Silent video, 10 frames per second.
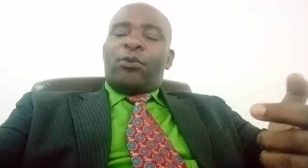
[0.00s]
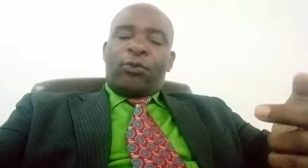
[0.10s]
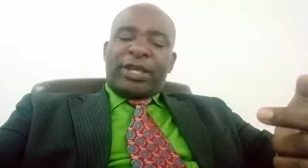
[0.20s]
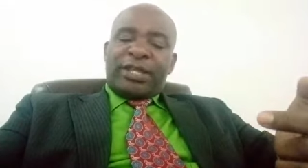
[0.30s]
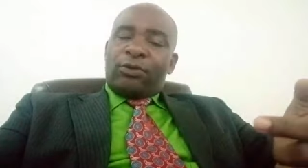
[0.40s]

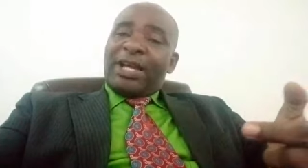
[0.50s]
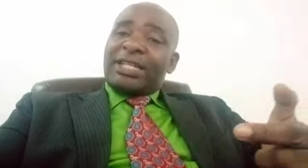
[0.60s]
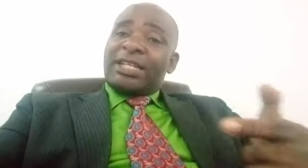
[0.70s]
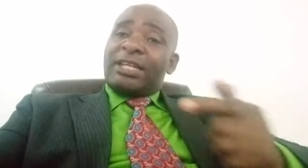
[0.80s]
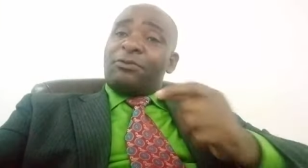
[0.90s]
with
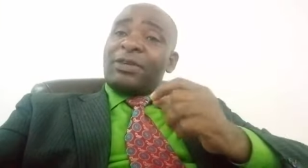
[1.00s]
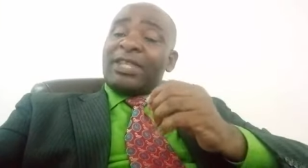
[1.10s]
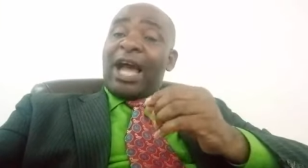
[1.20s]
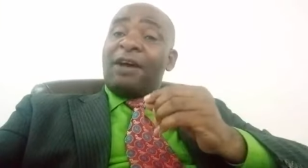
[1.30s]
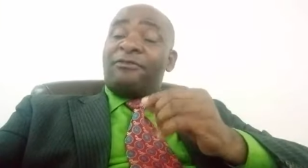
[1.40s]
what? With
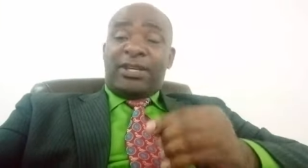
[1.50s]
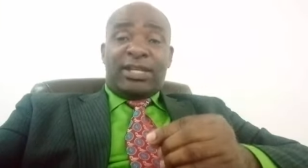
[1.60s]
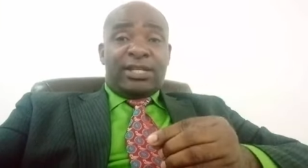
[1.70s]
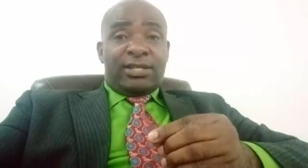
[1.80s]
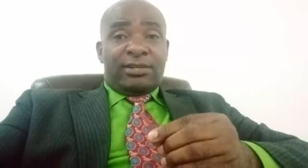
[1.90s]
her feet.